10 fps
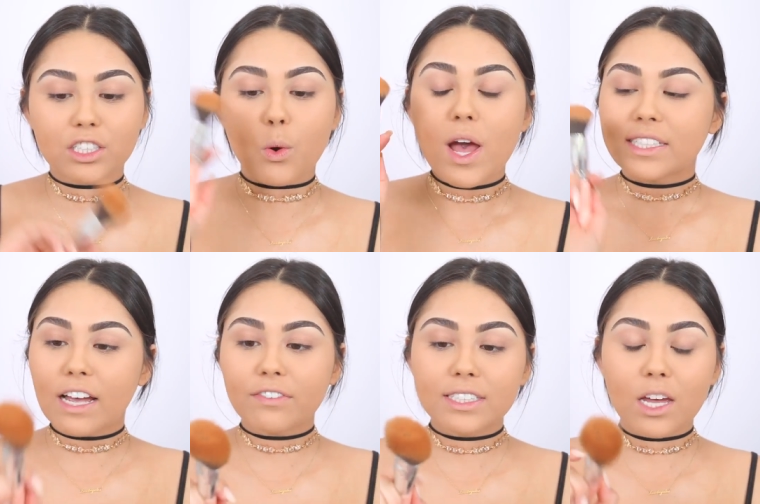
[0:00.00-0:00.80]
So
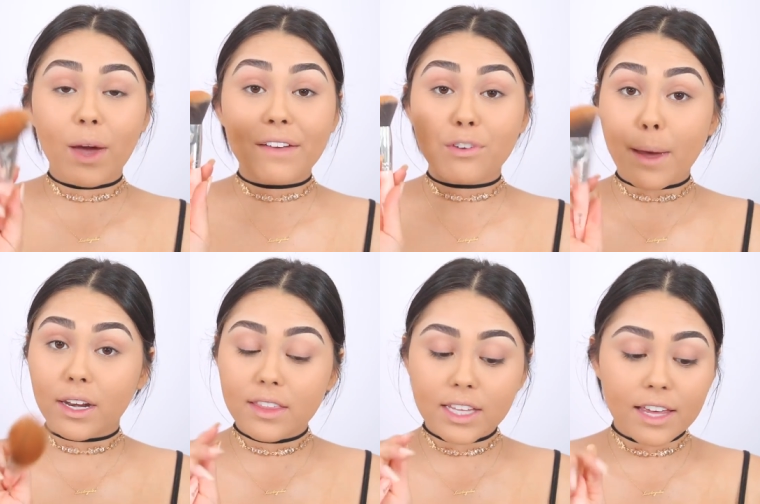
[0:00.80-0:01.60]
definitely stay away from
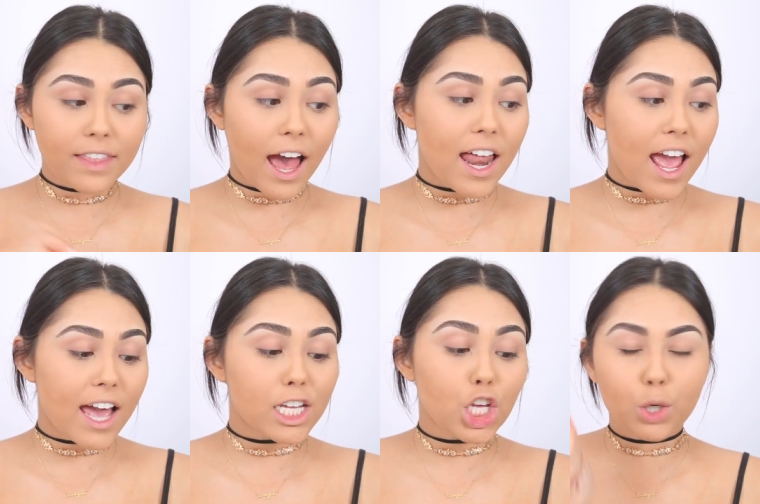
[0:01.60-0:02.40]
anything like that
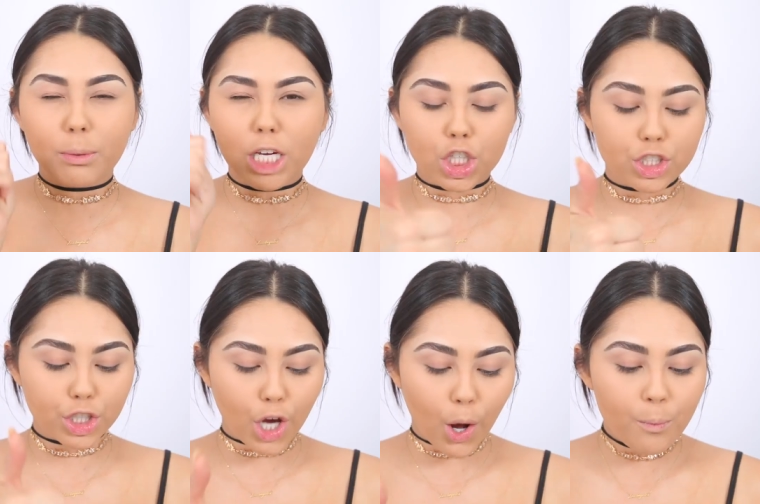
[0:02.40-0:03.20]
and you'll be good
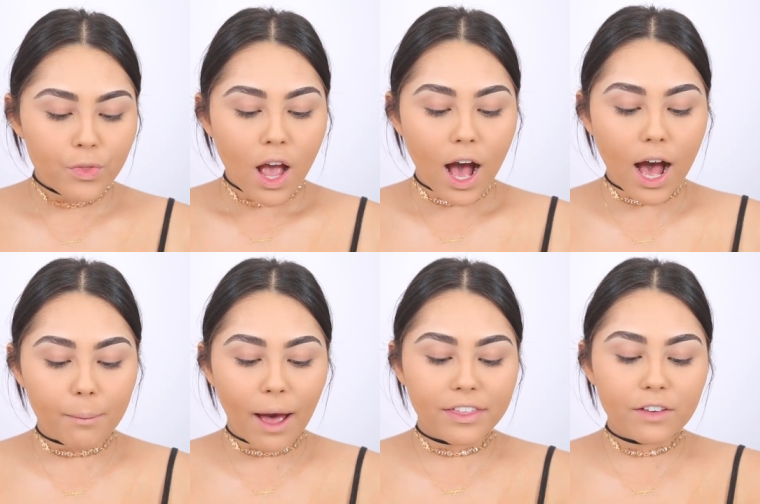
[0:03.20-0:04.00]
to go.
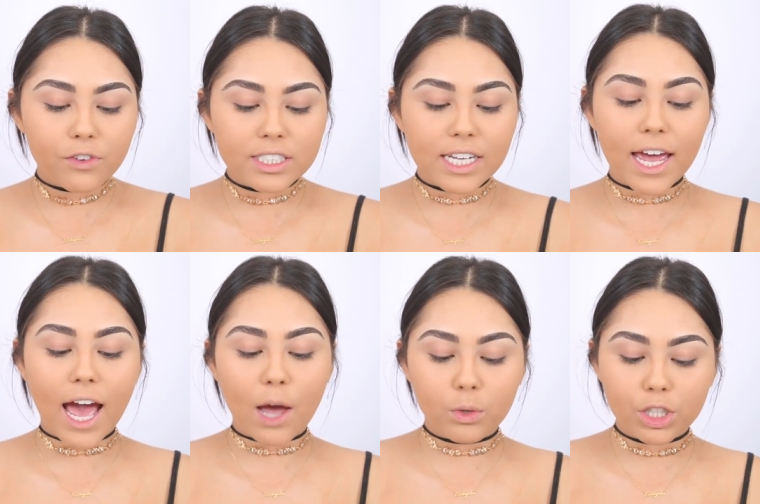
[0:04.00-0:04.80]
I think for
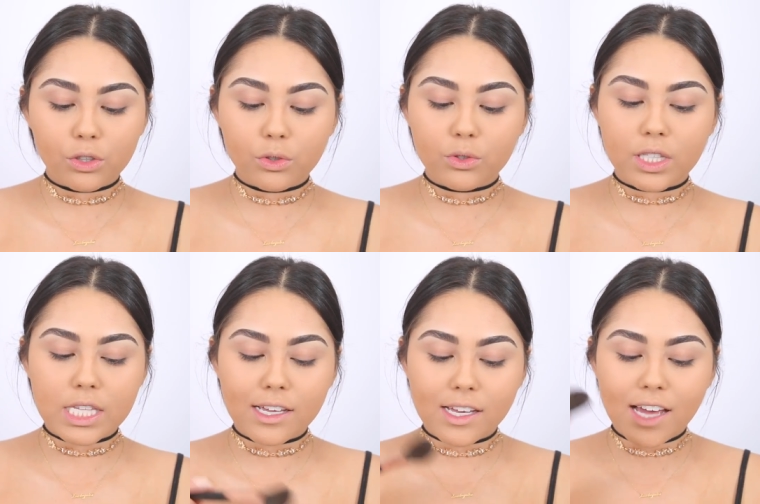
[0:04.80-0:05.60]
today I will use
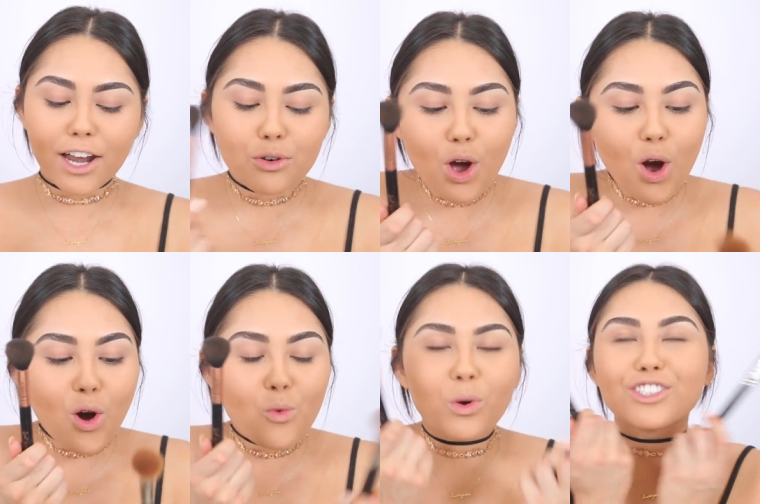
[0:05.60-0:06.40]
the, I don't
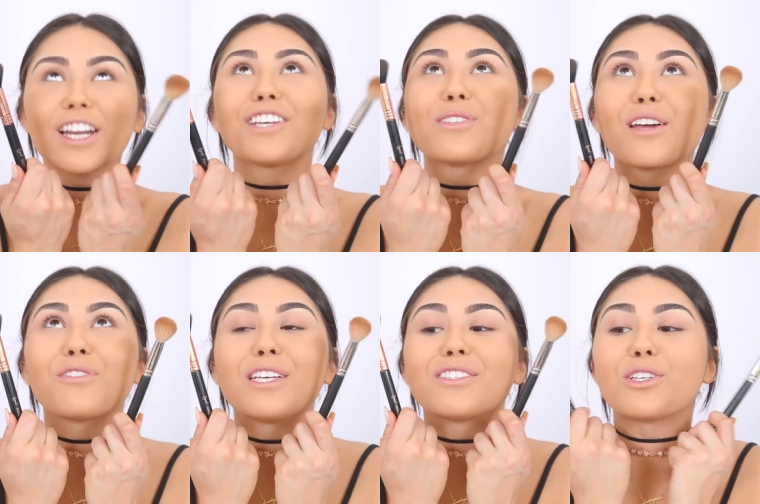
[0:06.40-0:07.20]
know, what should I use out
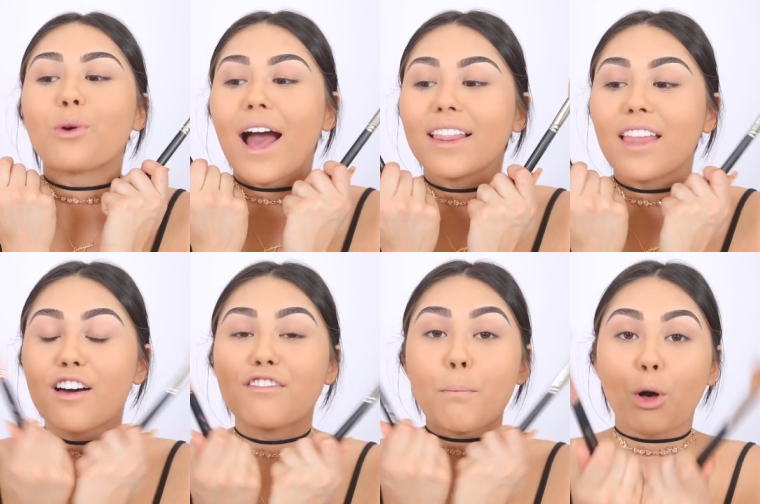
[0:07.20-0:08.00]
of these two? I
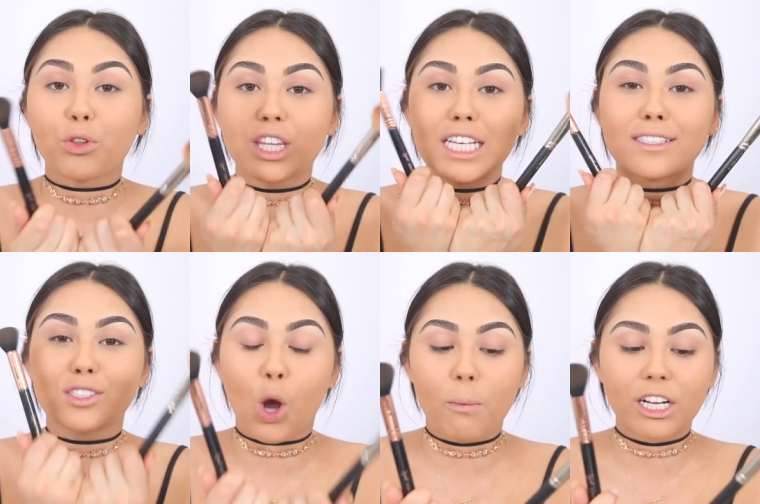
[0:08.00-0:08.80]
love both of these
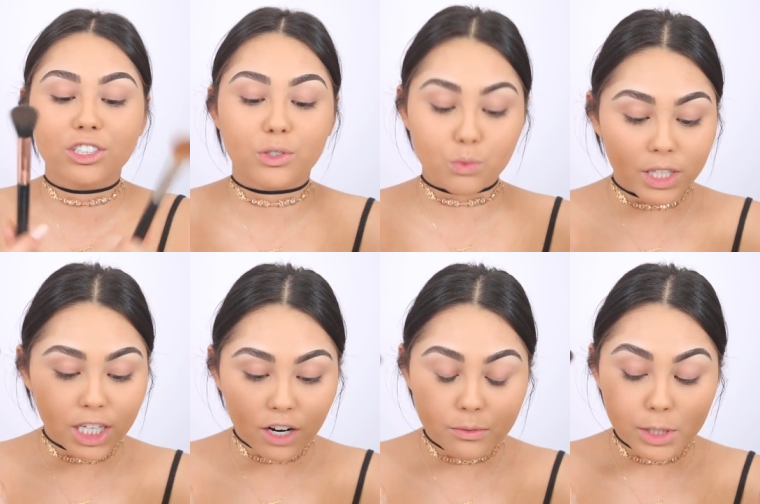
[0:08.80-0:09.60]
so much, so it's
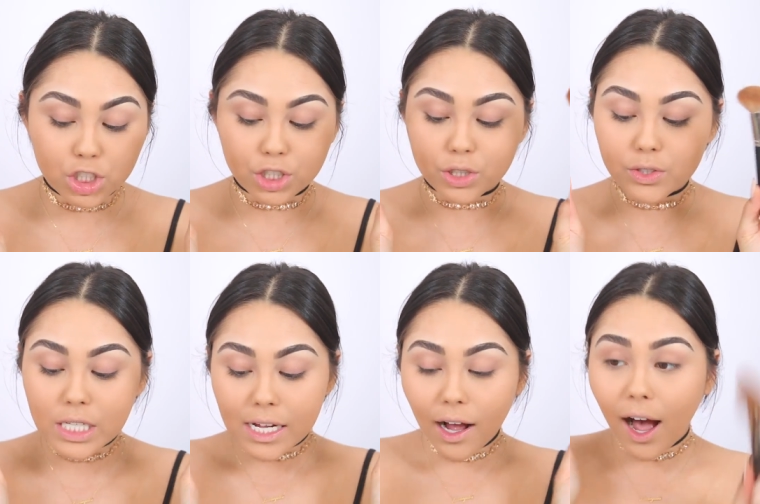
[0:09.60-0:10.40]
really hard for me to choose.